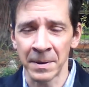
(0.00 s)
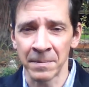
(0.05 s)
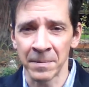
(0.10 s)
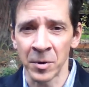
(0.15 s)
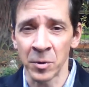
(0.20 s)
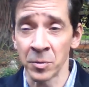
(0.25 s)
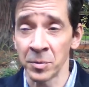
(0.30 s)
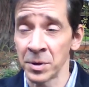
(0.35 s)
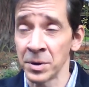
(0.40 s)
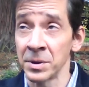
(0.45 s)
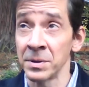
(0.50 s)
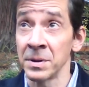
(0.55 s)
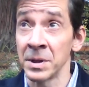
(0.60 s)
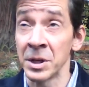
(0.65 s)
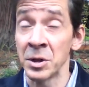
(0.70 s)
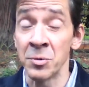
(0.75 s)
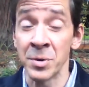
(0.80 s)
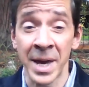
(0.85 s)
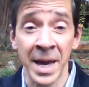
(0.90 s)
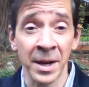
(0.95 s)
or that
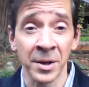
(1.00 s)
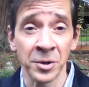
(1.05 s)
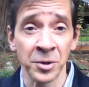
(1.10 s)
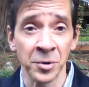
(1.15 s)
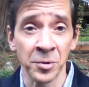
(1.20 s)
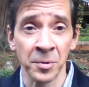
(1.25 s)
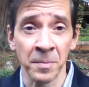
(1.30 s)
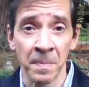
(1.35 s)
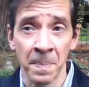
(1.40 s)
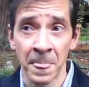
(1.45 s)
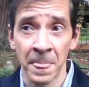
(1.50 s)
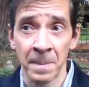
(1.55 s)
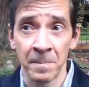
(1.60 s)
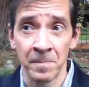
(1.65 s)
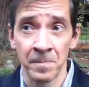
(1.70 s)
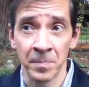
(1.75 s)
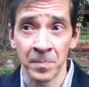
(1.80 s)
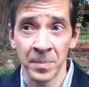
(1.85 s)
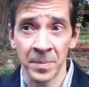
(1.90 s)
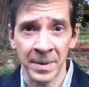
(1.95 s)
you can do
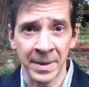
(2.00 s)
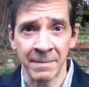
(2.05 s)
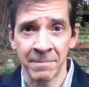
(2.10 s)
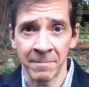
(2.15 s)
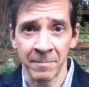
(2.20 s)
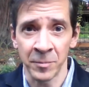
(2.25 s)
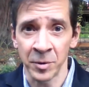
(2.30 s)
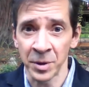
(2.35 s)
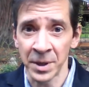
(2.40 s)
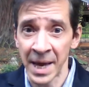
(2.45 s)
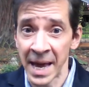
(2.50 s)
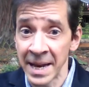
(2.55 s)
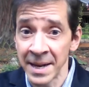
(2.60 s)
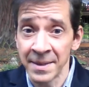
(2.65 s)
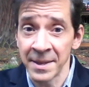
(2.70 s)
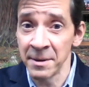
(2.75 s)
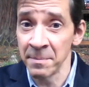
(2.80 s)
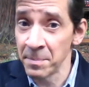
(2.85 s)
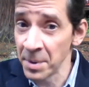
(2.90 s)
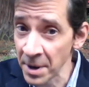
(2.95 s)
really
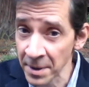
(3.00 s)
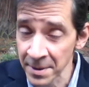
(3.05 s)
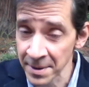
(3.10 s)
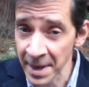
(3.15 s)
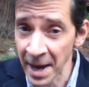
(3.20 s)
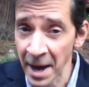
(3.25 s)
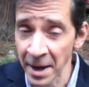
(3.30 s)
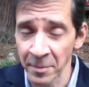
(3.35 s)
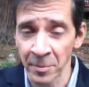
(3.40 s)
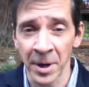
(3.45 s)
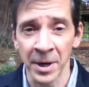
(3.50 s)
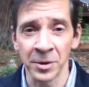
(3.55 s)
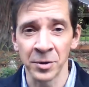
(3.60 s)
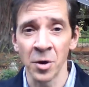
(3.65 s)
anything but that, right?